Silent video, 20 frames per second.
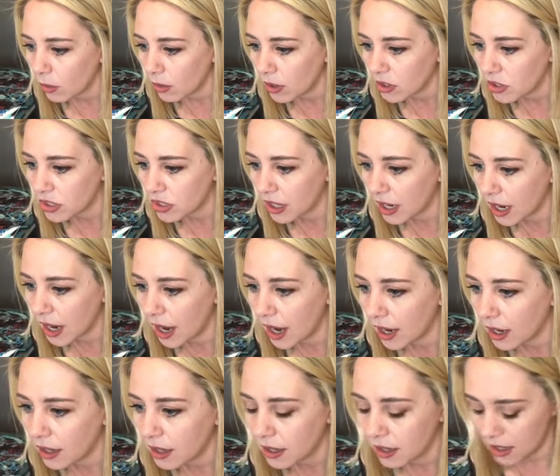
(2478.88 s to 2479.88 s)
where's she
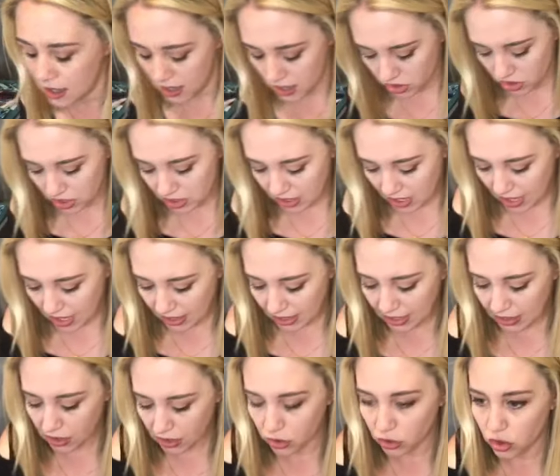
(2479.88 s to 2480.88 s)
at? She's got
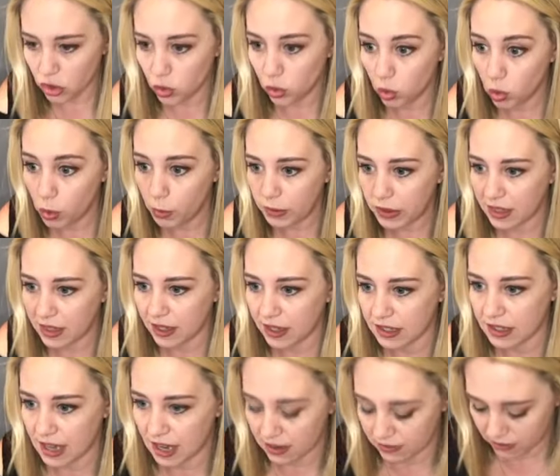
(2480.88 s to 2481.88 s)
like little swoopy
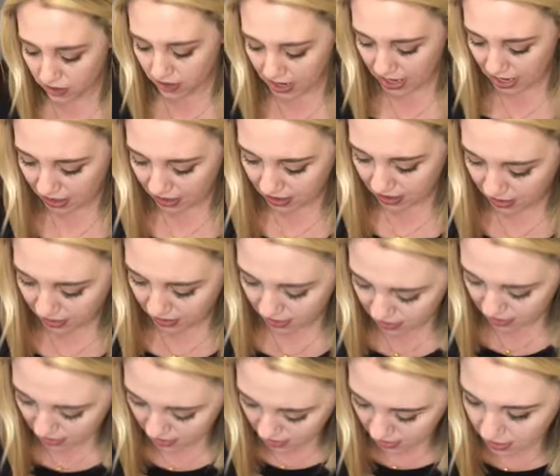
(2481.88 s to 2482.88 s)
things out of her head.
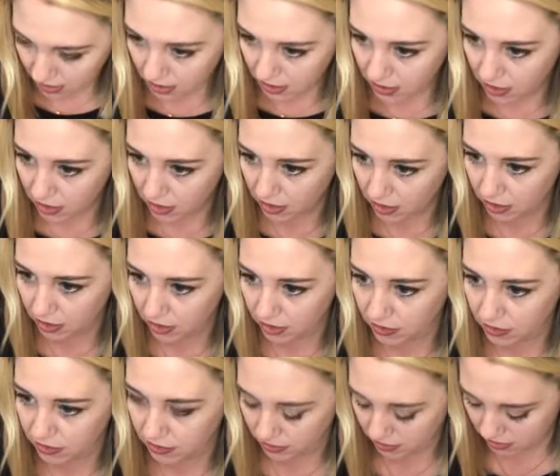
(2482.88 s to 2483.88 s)

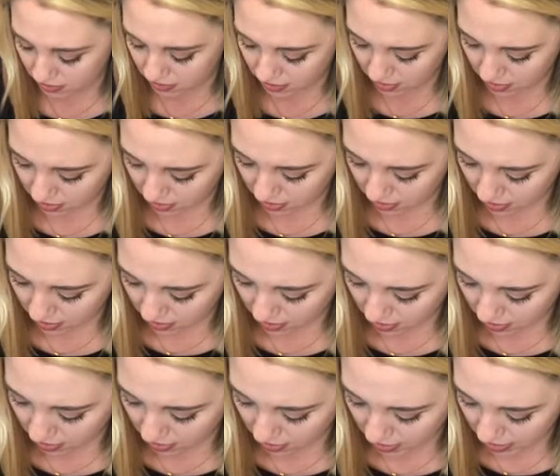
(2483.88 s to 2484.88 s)
Her,
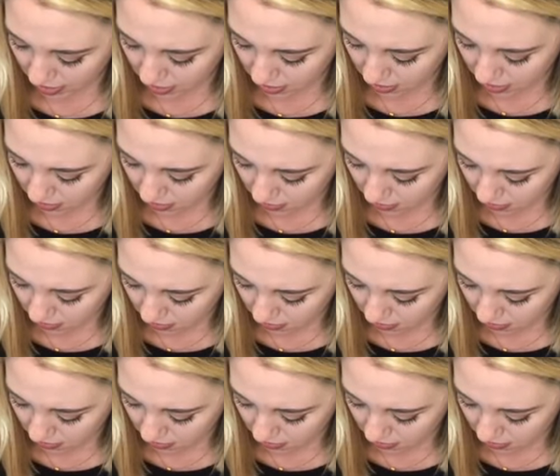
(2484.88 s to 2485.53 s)
her like,